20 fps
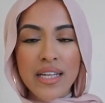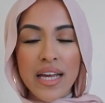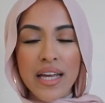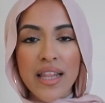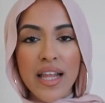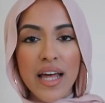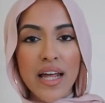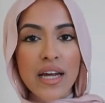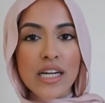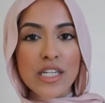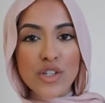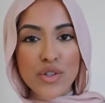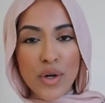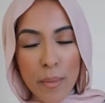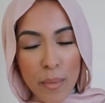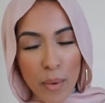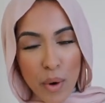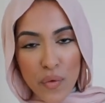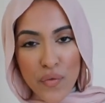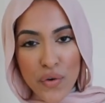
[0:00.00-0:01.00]
and let it
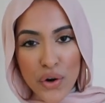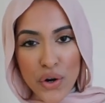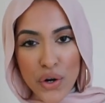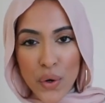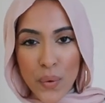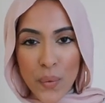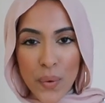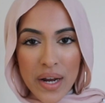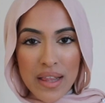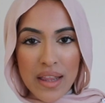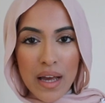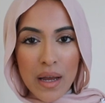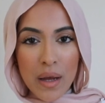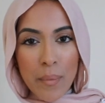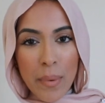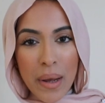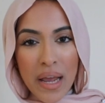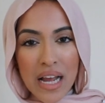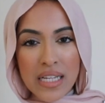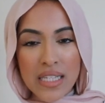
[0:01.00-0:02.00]
drape over your wide leg
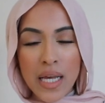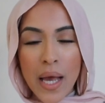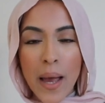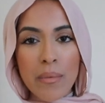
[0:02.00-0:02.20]
pants,